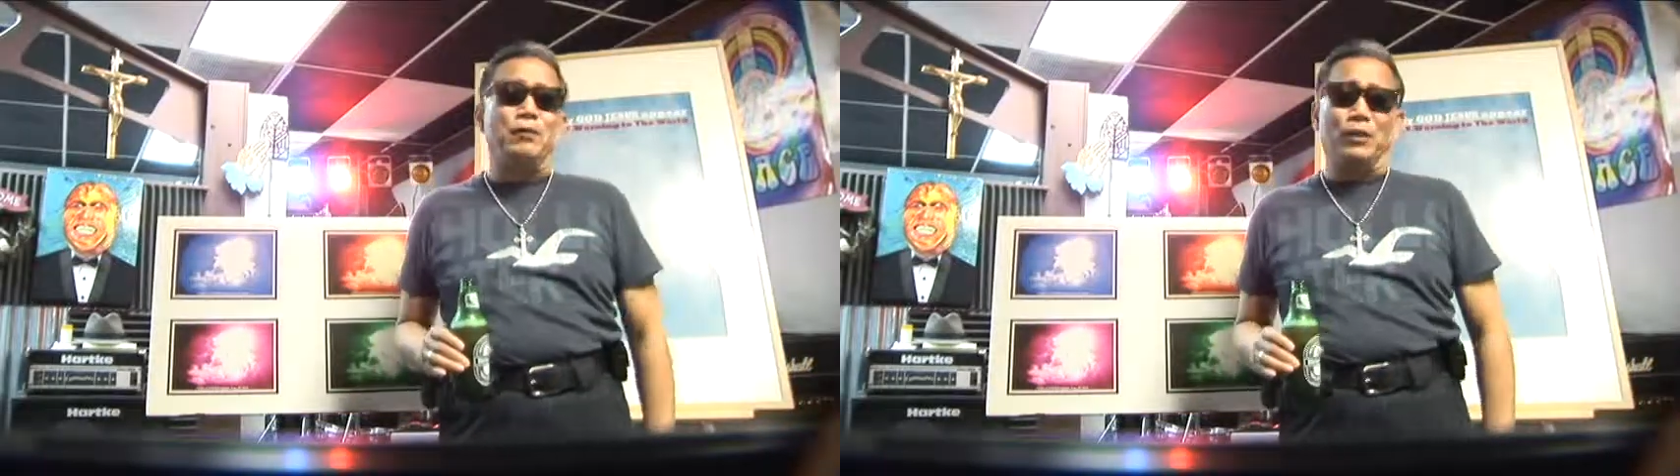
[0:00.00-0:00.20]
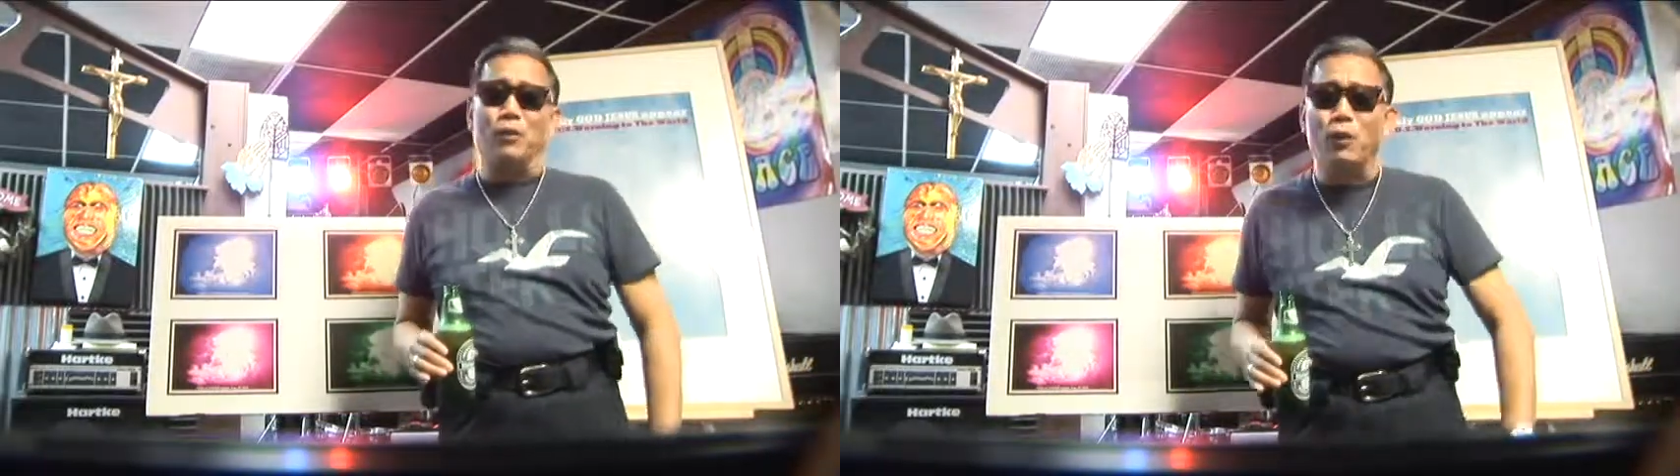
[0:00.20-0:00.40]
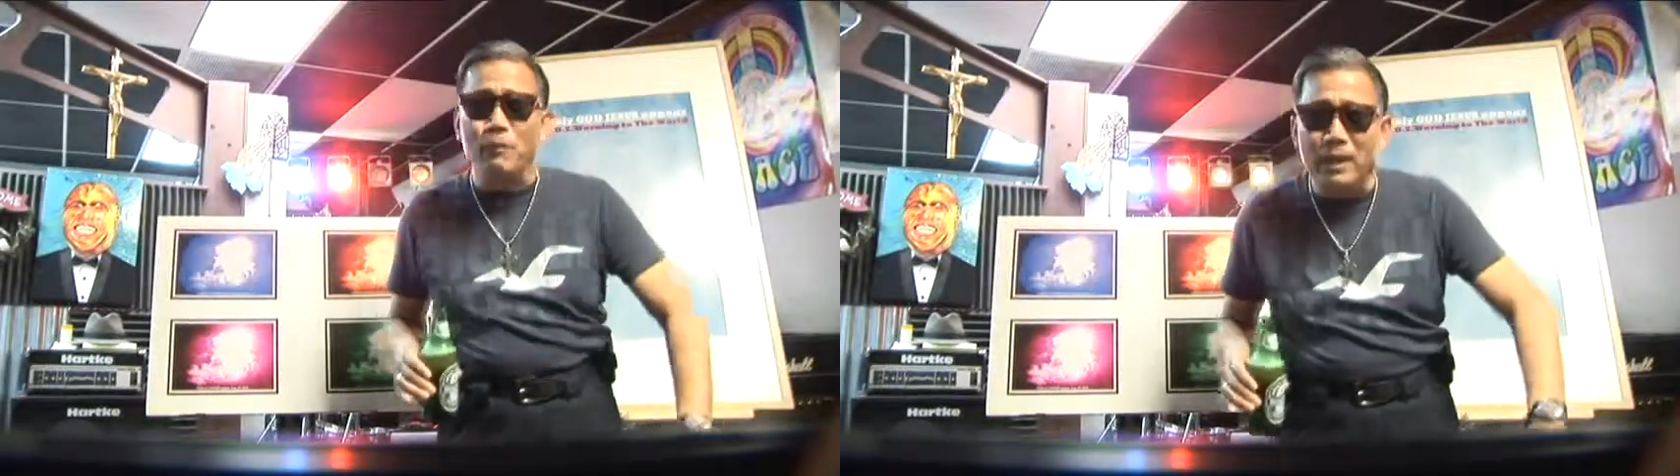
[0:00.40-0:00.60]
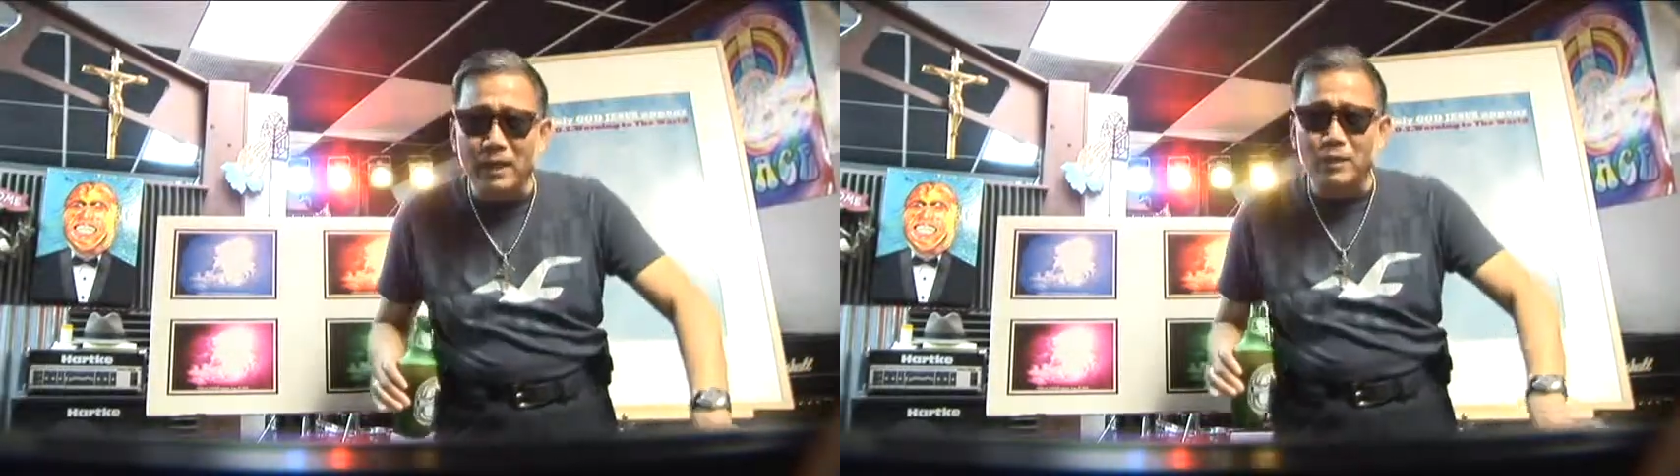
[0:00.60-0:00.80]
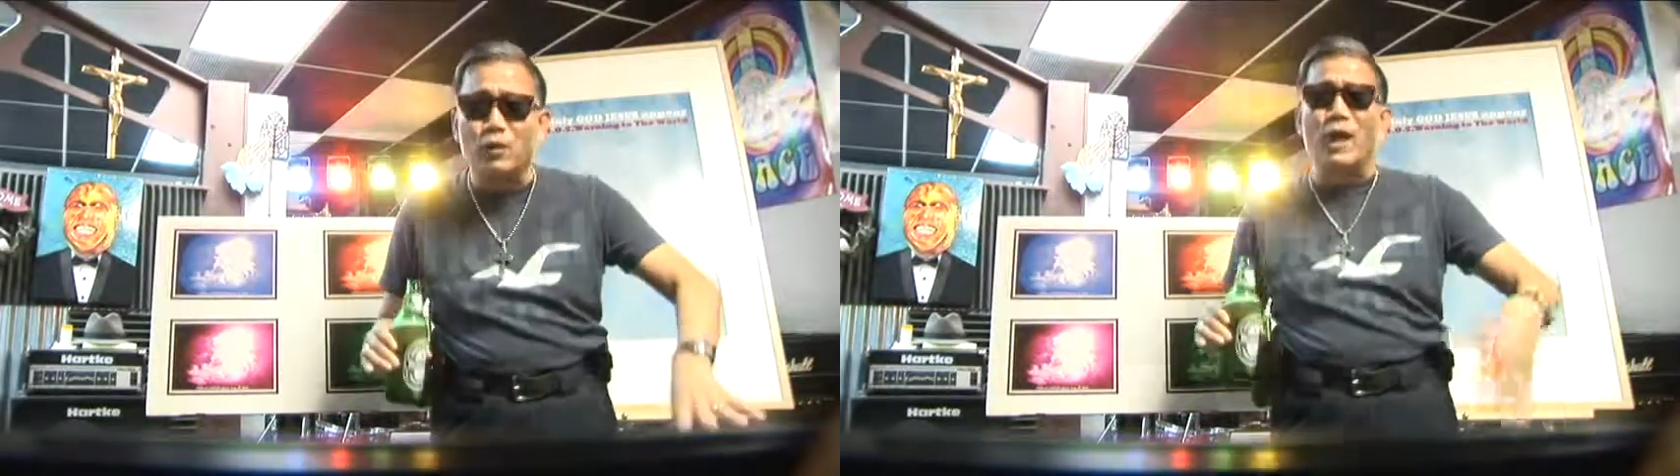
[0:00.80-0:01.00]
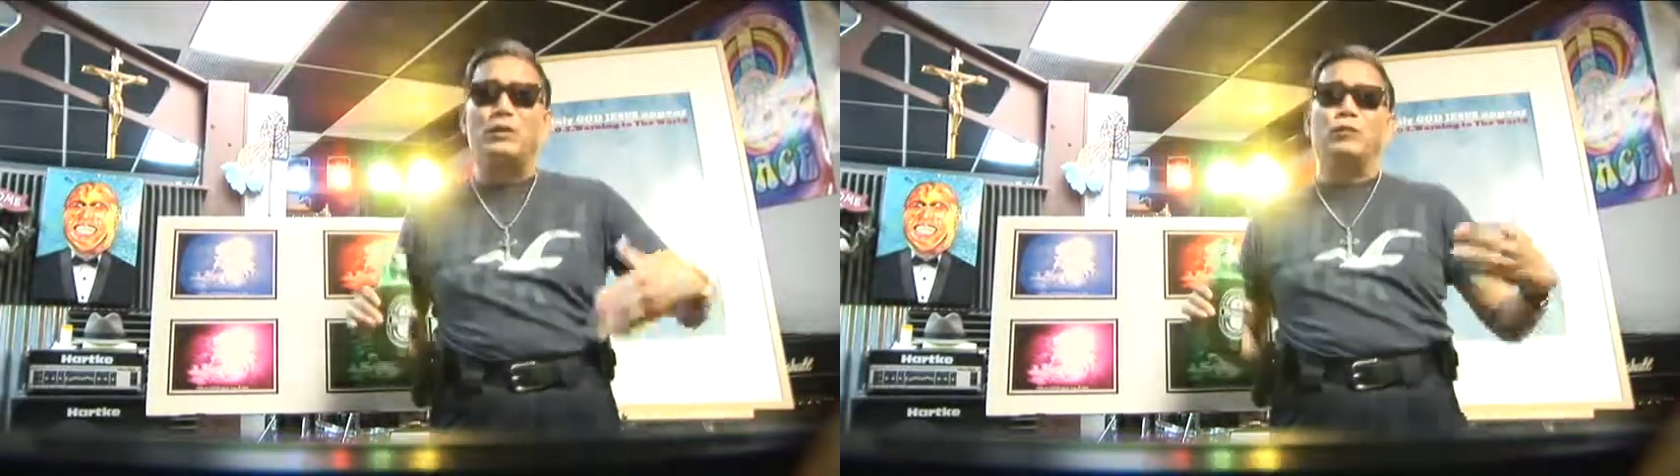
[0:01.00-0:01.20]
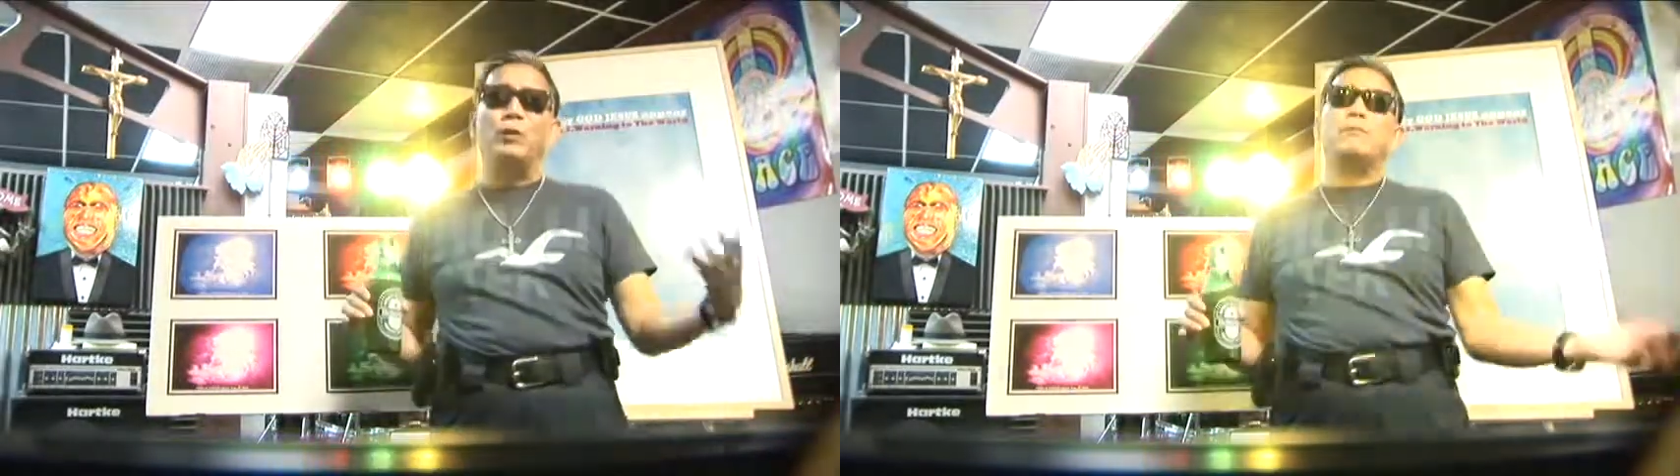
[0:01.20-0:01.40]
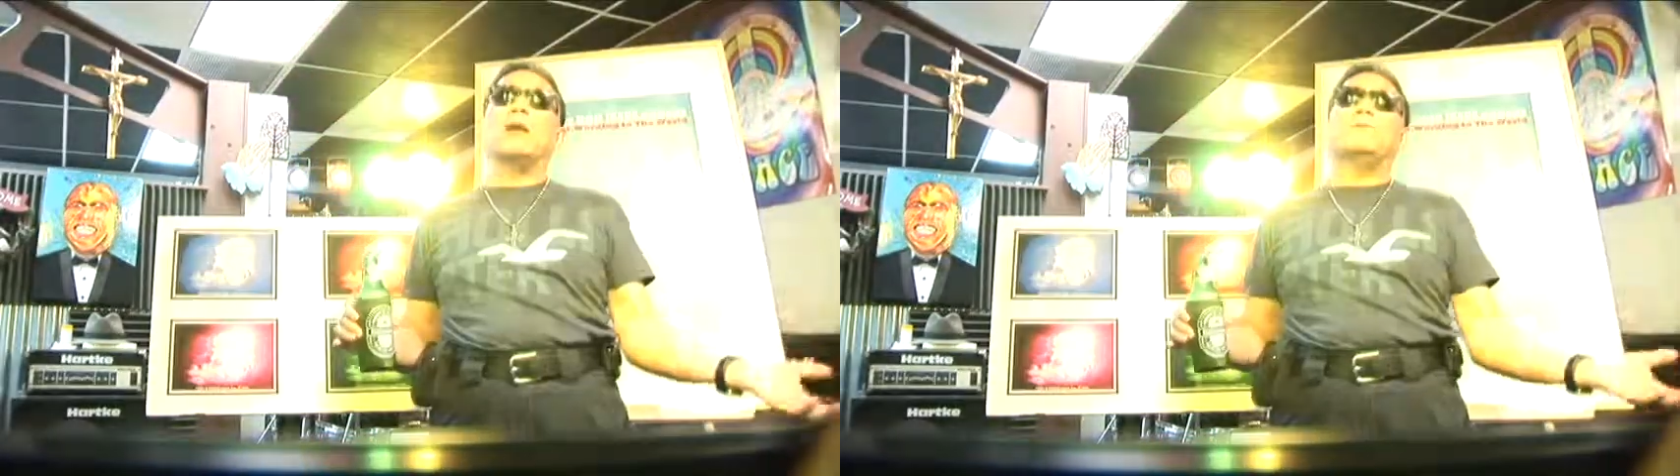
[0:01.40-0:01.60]
You know what I mean? Try to
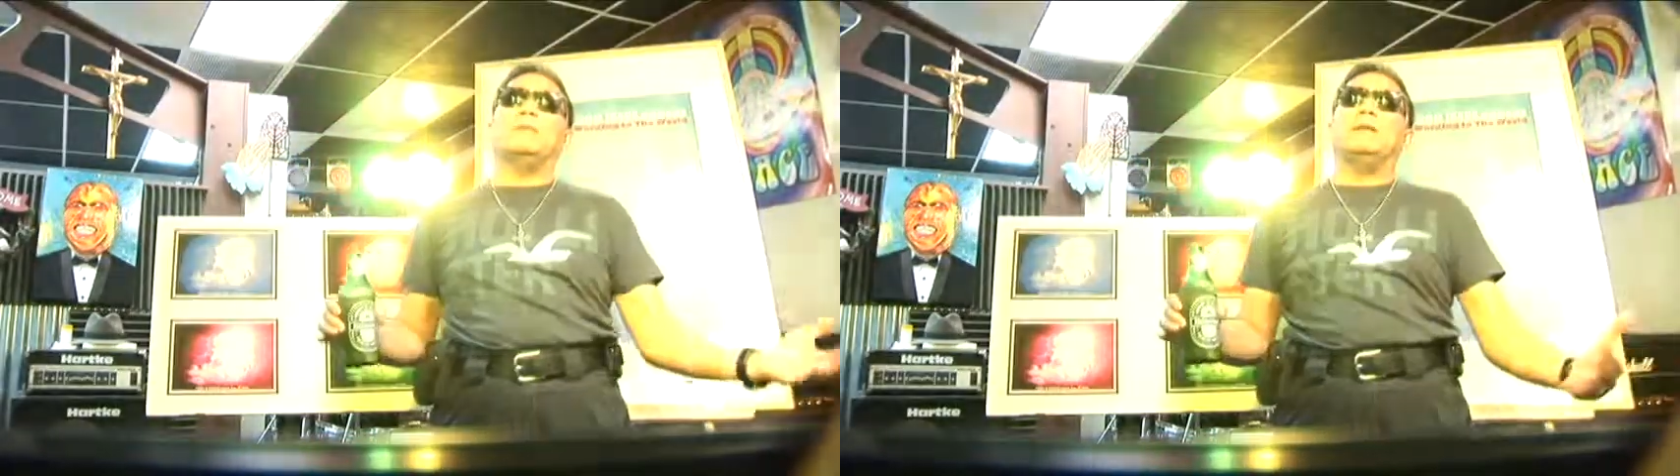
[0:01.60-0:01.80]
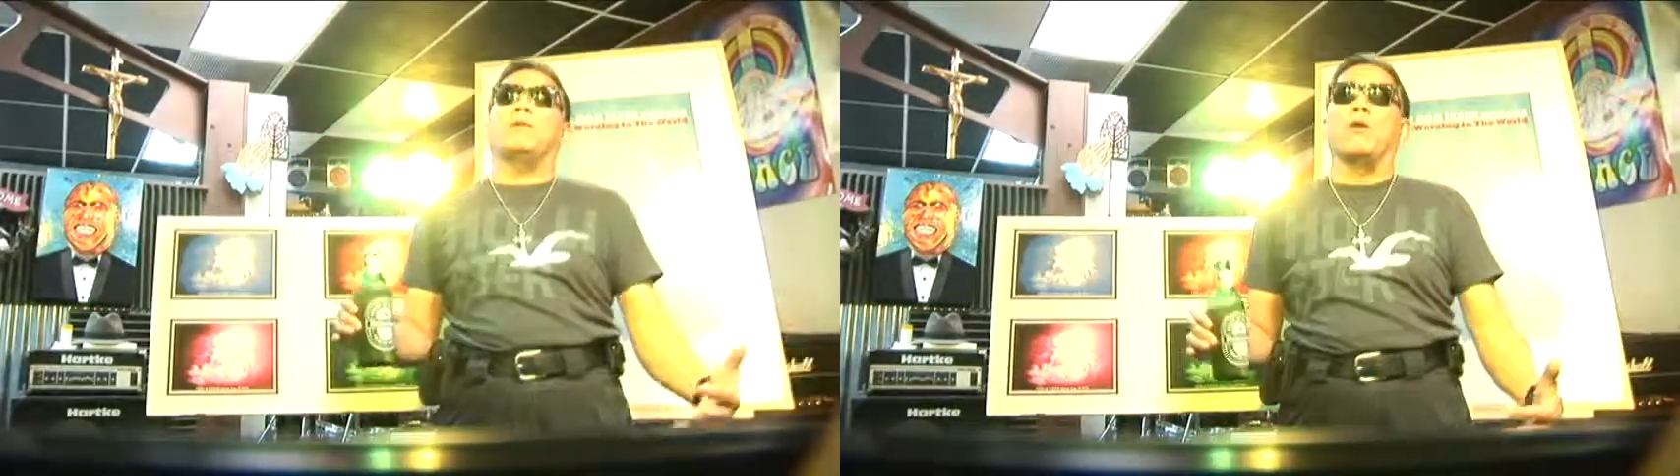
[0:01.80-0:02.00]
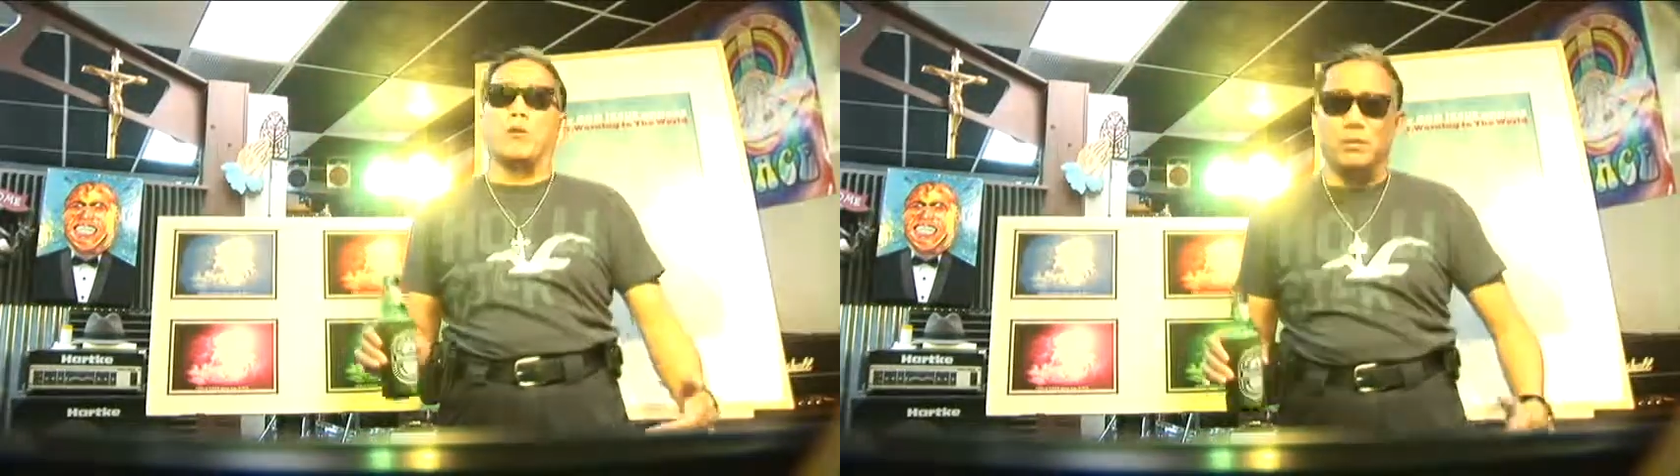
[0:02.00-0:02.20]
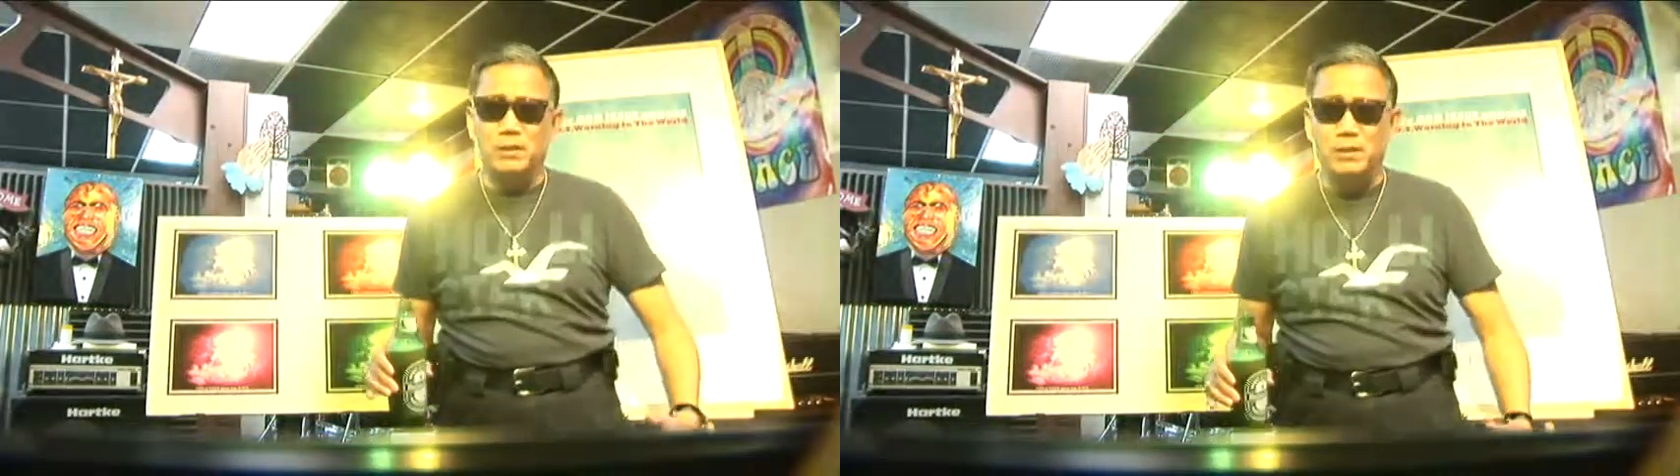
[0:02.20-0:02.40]
rip up people.